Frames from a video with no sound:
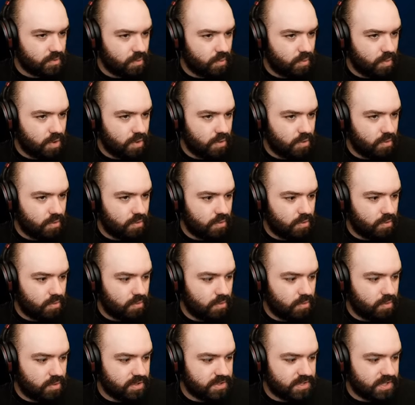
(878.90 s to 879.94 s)

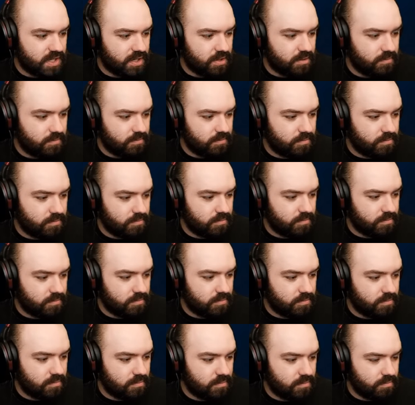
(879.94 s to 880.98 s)
Whoa, what is that?
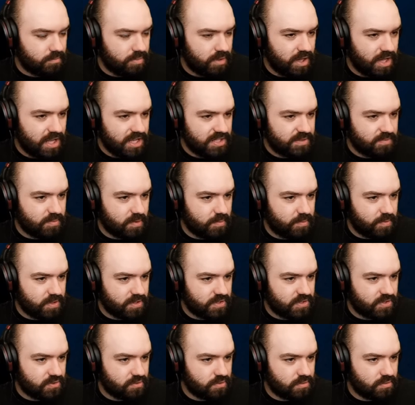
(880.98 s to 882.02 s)
Plasma
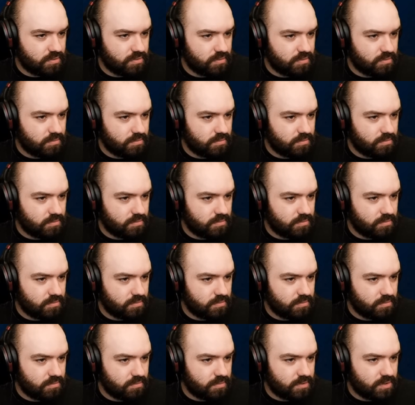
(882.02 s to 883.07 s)
pistol.
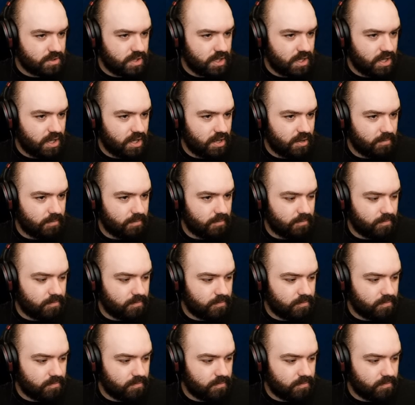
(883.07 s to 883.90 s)
Damn.